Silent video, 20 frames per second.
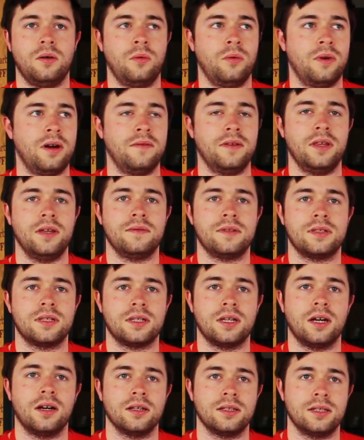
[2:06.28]
or wherever they've
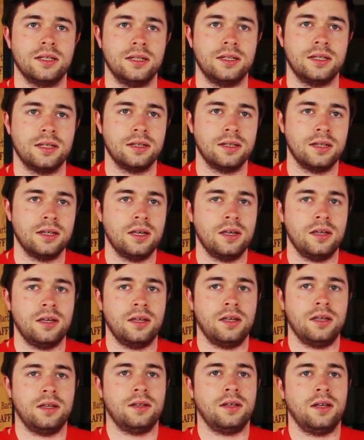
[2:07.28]
started.
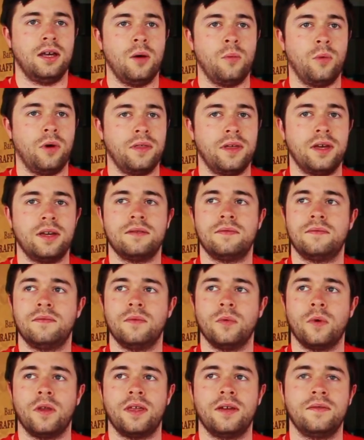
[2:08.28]
And what
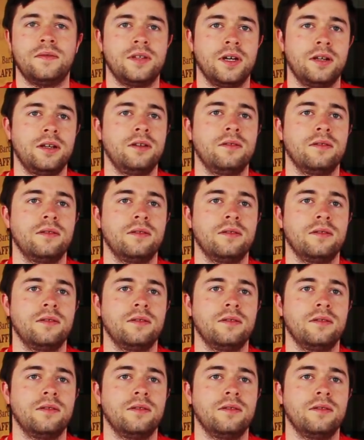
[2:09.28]
they've done in